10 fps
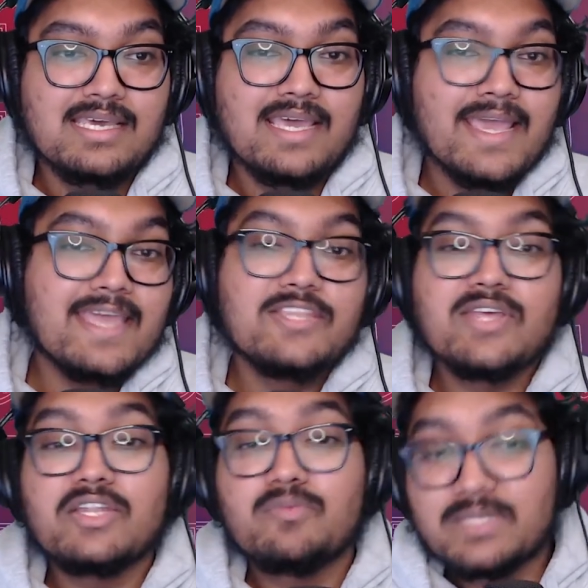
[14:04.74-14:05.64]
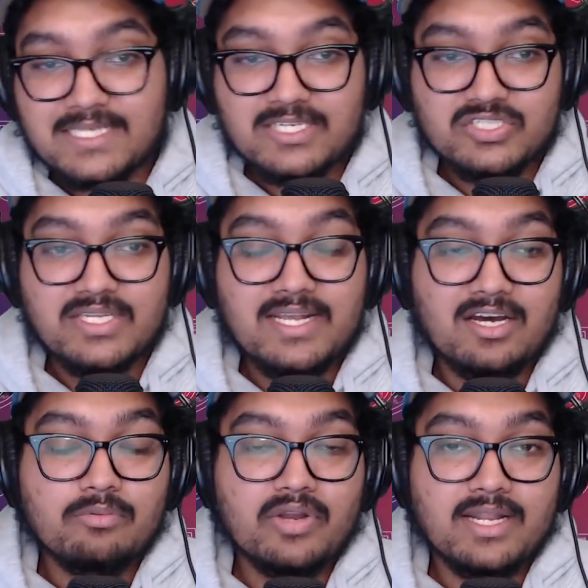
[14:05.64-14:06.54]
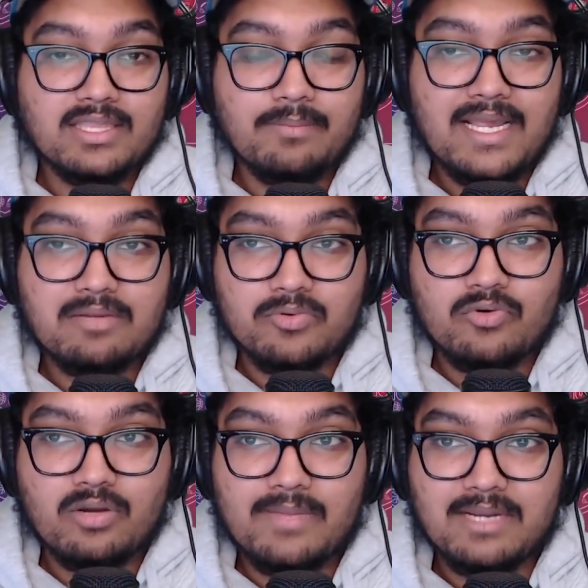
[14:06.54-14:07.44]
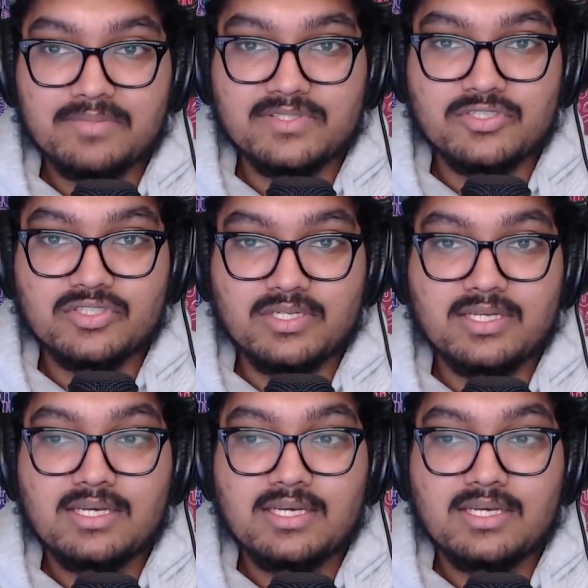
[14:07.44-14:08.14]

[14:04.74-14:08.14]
And then you potentially get an upgrade at the back quarterback position.